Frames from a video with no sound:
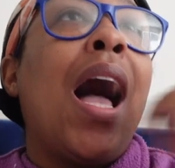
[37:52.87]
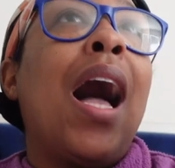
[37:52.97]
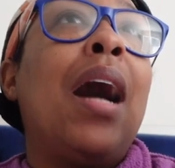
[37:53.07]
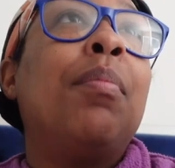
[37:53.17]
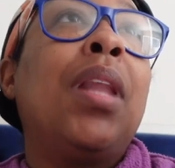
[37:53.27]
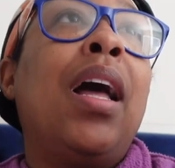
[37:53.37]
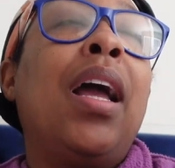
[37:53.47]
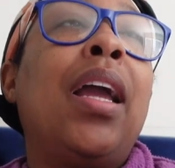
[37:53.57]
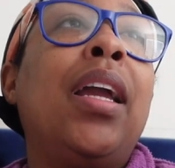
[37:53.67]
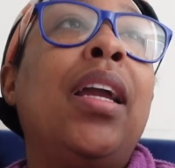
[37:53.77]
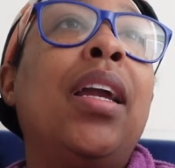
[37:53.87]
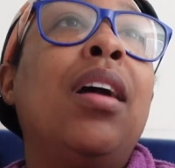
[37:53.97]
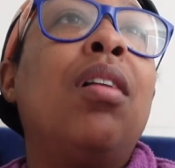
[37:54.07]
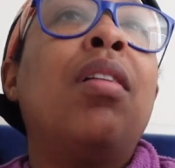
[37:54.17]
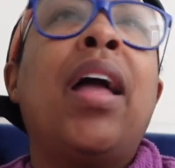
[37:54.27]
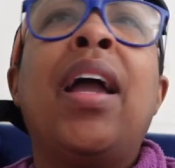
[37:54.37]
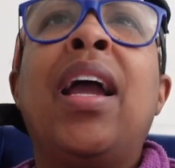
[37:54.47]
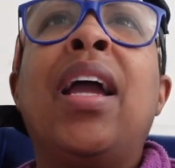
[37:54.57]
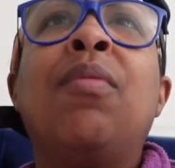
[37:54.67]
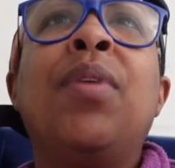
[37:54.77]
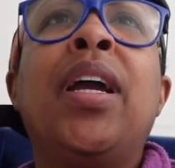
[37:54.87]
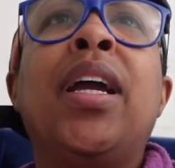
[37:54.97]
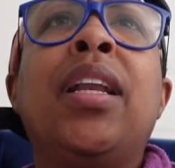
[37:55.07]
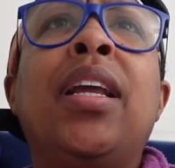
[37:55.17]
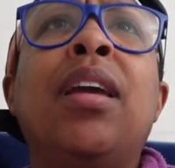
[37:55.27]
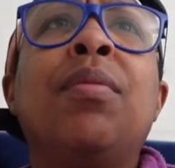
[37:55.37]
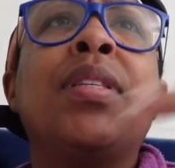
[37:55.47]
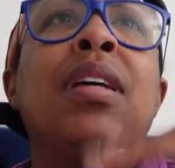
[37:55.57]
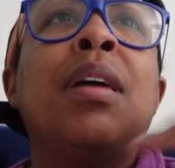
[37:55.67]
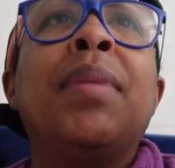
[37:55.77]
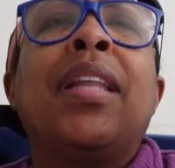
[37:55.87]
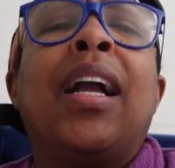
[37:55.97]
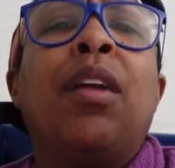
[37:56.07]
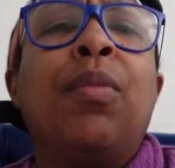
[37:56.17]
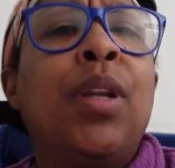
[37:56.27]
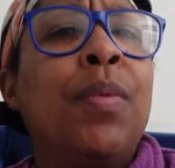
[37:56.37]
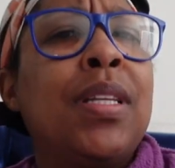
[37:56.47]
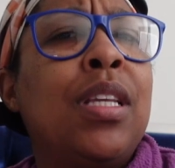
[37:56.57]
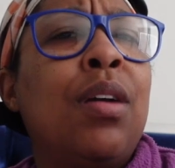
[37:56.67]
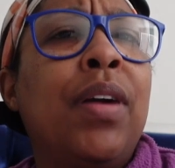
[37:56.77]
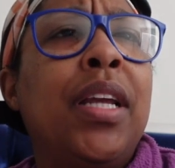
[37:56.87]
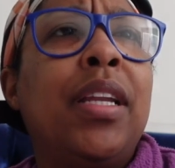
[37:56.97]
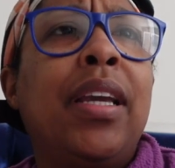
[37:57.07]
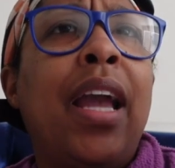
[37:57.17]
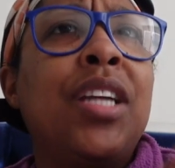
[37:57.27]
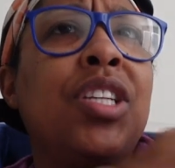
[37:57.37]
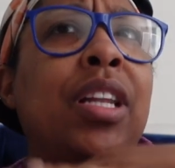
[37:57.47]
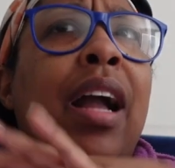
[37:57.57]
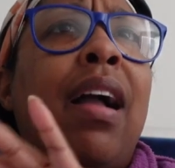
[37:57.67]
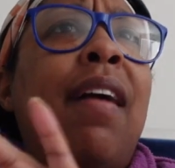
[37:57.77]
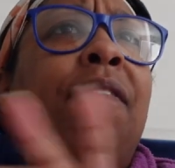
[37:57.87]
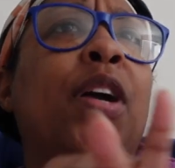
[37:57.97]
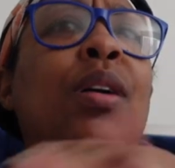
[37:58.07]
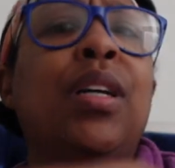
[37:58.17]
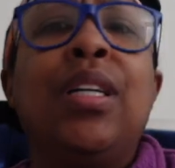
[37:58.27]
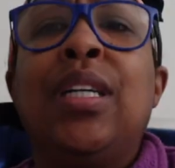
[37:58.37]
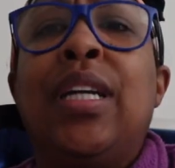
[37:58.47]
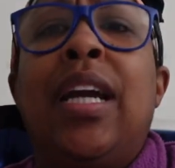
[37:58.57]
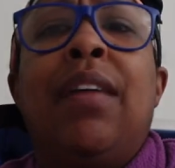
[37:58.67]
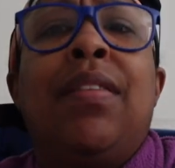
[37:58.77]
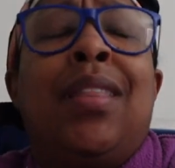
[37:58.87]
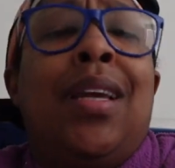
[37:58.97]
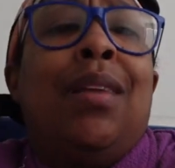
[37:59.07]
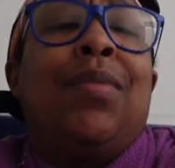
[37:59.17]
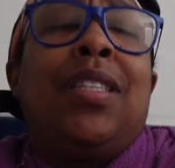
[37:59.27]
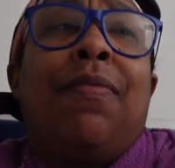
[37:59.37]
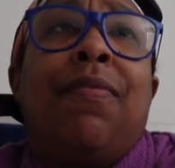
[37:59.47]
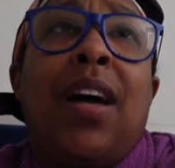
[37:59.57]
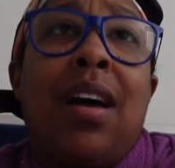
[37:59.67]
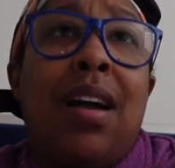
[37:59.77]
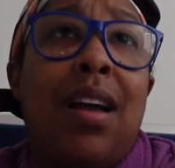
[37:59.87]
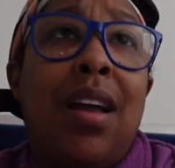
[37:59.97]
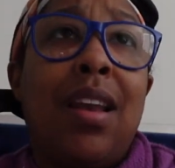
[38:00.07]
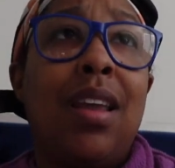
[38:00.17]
I'm like, okay, when it was coming, like, it really wasn't no indication. Like, I felt good. Everything was fine.